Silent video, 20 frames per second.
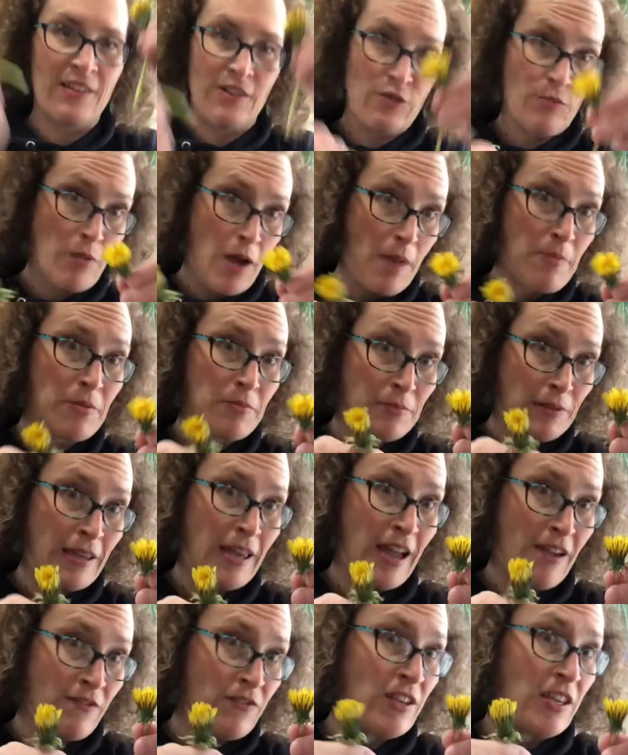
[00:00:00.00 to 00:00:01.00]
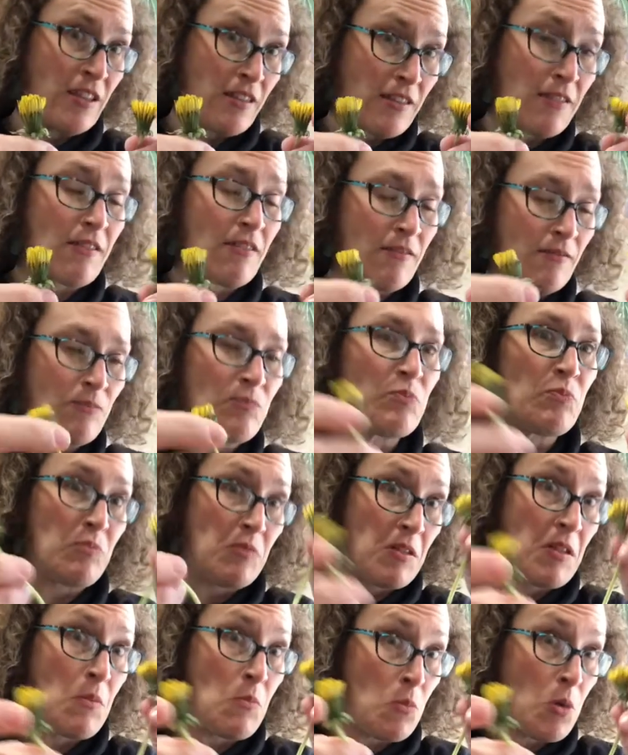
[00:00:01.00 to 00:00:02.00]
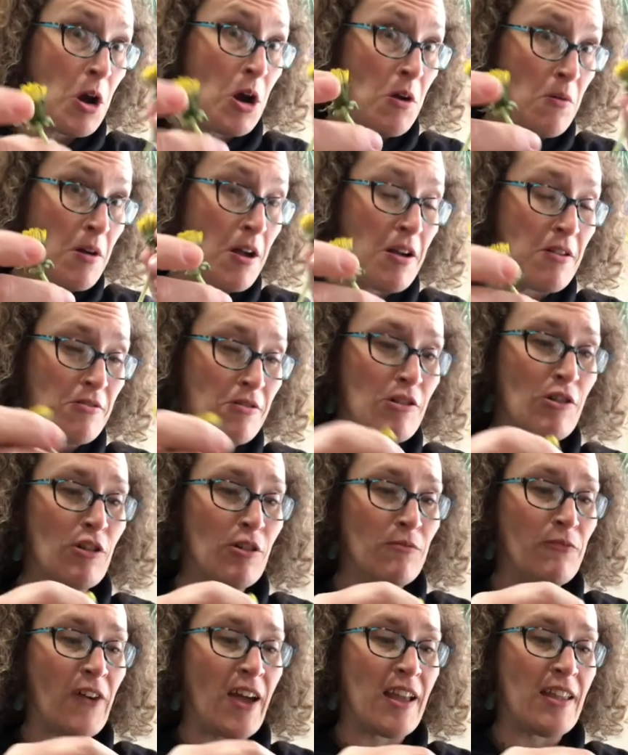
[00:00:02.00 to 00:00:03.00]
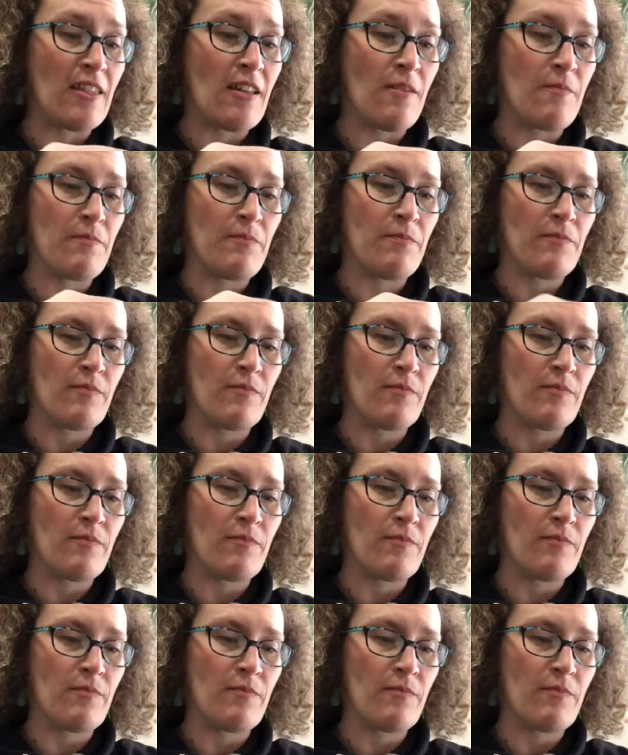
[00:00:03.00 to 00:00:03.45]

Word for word: You probably have these somewhere around. You could find them.